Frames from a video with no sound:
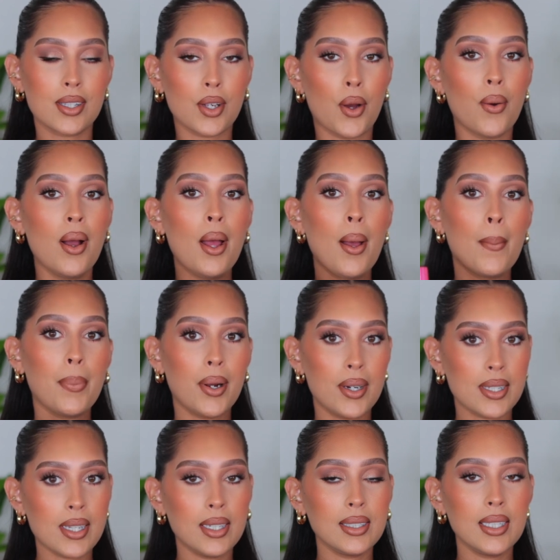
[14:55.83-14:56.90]
So
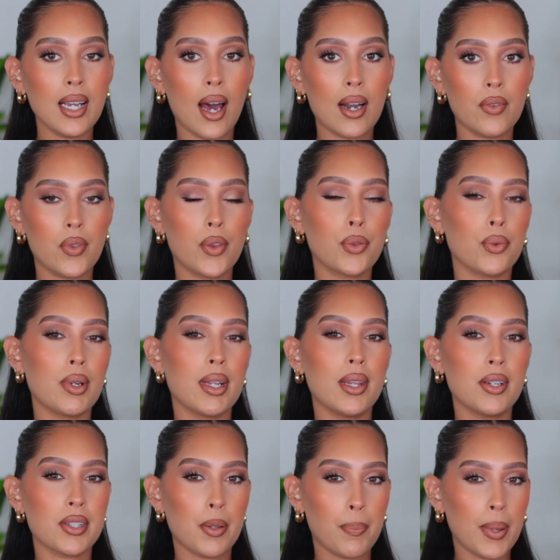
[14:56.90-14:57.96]
personally, out of the three,
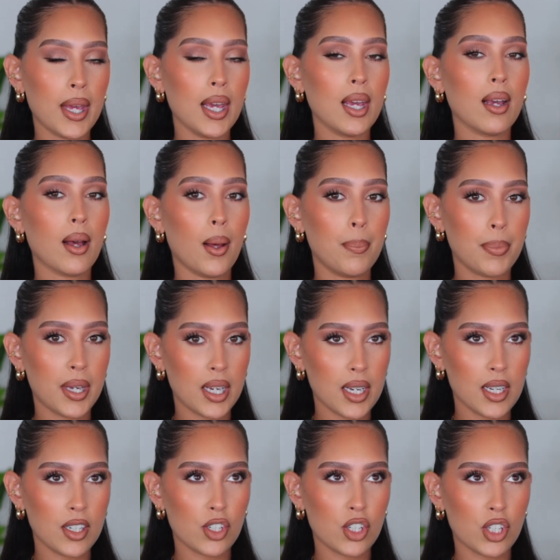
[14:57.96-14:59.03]
there's a pink, a
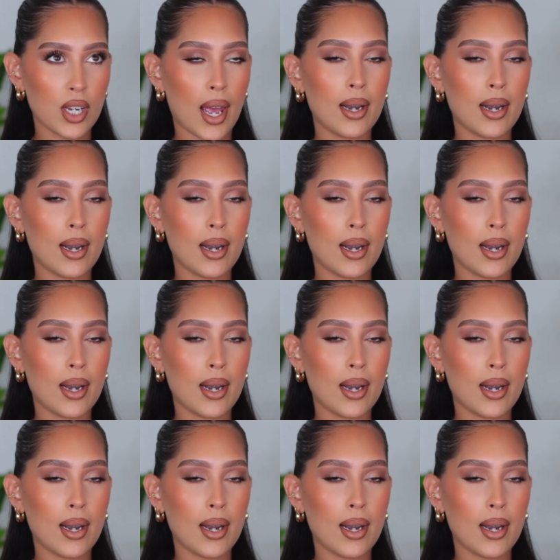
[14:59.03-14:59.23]
peach,